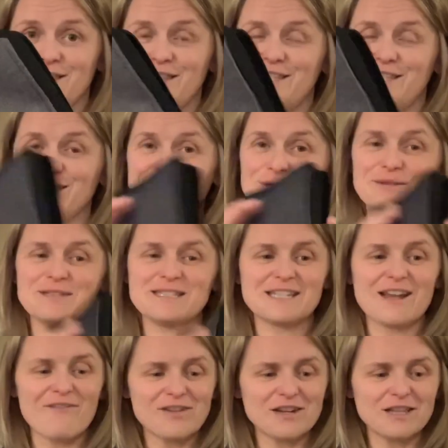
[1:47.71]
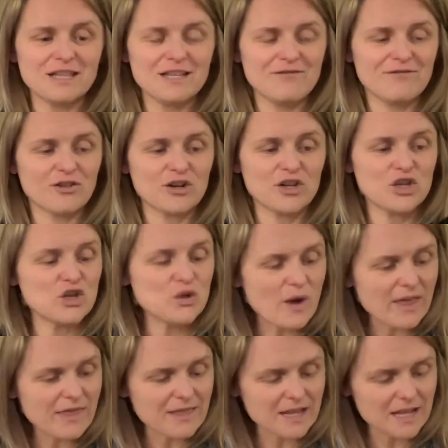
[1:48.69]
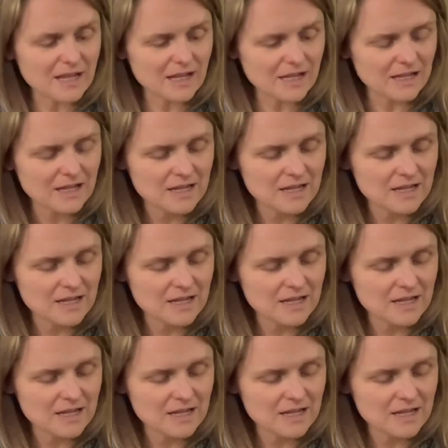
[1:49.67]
this one's definitely for you, I think.